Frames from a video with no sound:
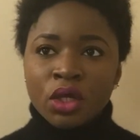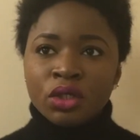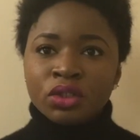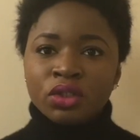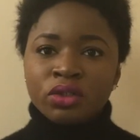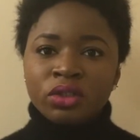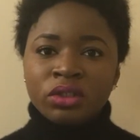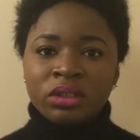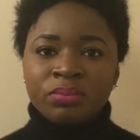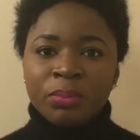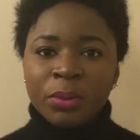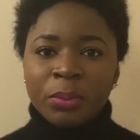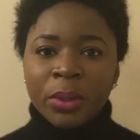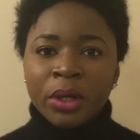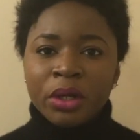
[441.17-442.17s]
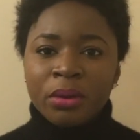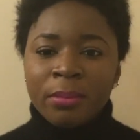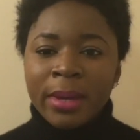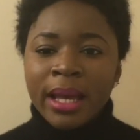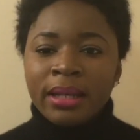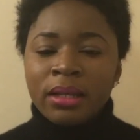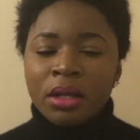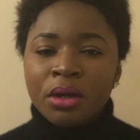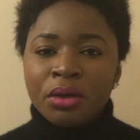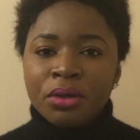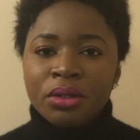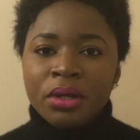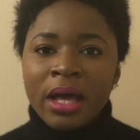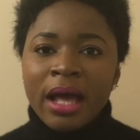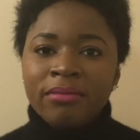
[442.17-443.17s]
So just prepare your mind that you're
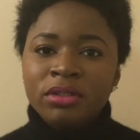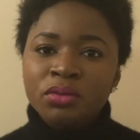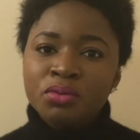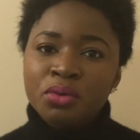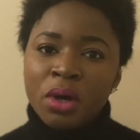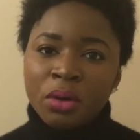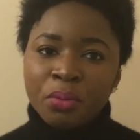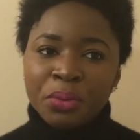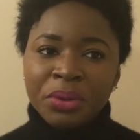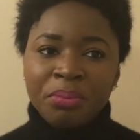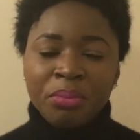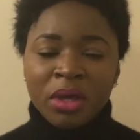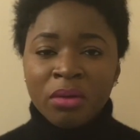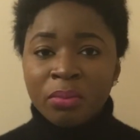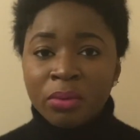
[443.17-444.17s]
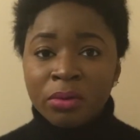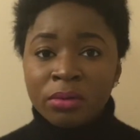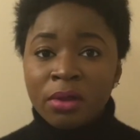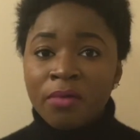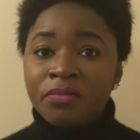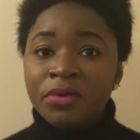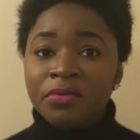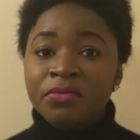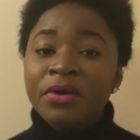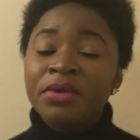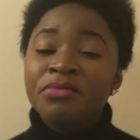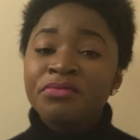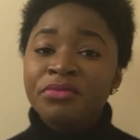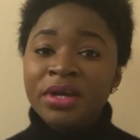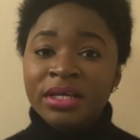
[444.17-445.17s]
going to have to work with people of
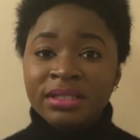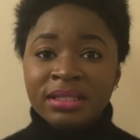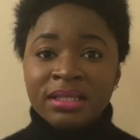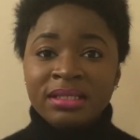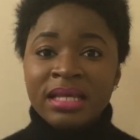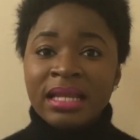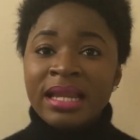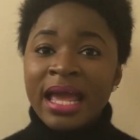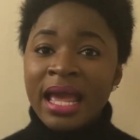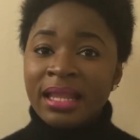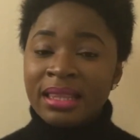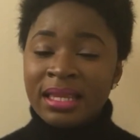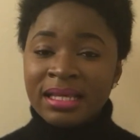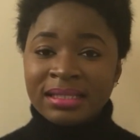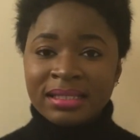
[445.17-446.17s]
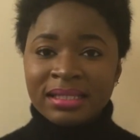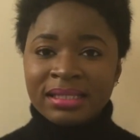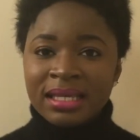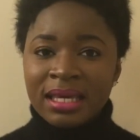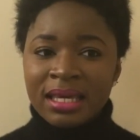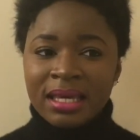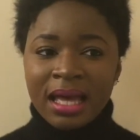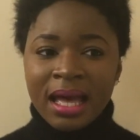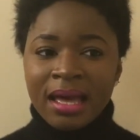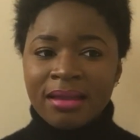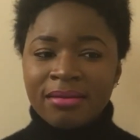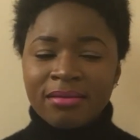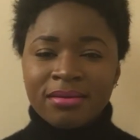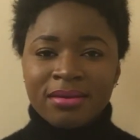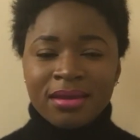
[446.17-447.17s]
different races and ethnicity,
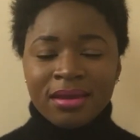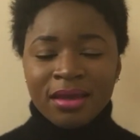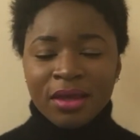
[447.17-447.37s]
and